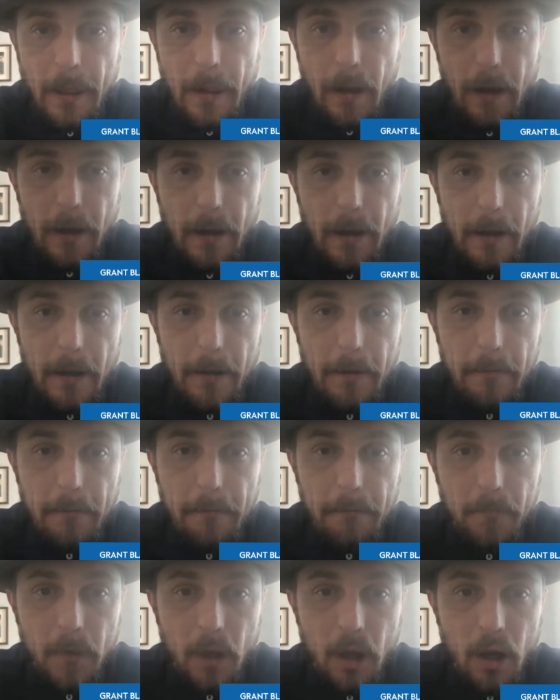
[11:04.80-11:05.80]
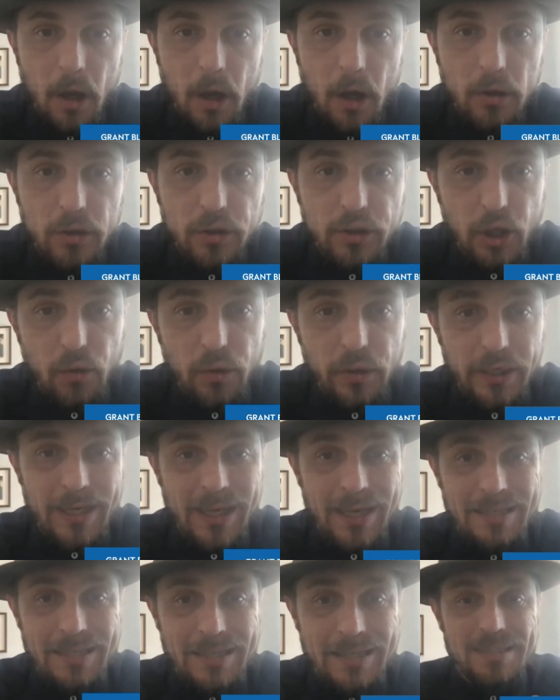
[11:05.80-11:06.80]
on
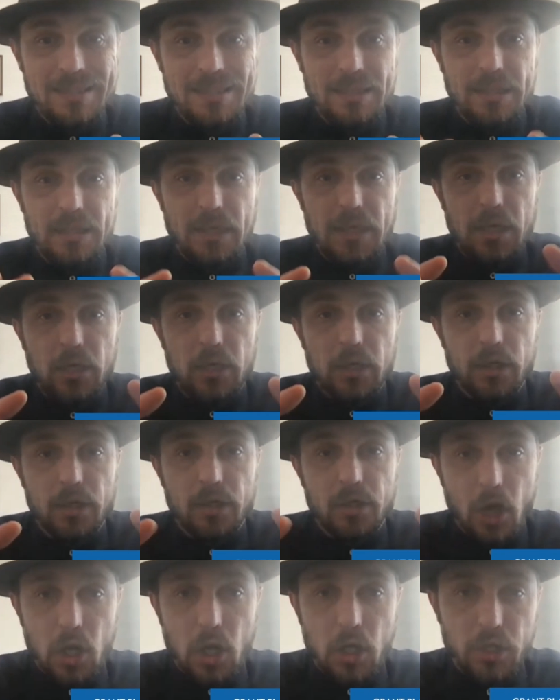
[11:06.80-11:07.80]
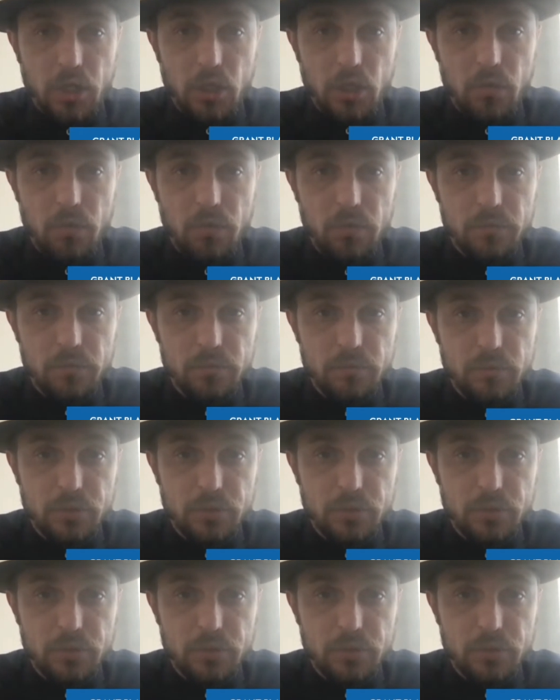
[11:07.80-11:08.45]
tokenizing their cargo,